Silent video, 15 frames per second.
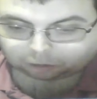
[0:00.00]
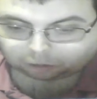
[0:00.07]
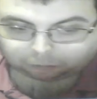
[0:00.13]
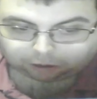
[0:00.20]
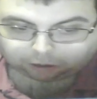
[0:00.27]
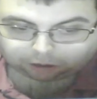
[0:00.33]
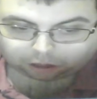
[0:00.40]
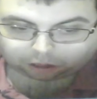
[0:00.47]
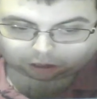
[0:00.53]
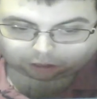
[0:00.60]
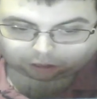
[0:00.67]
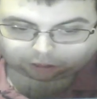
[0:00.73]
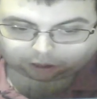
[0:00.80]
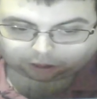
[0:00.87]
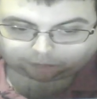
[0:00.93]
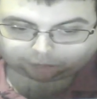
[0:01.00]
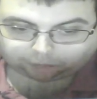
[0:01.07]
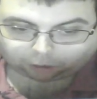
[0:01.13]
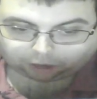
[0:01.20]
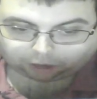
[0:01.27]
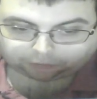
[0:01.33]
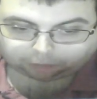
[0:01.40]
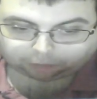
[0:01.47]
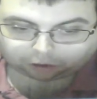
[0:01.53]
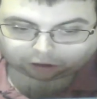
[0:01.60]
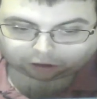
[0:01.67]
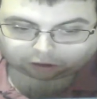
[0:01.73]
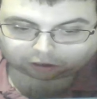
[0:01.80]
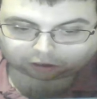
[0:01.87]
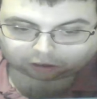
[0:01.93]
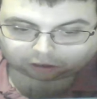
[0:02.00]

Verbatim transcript: with something for everyone.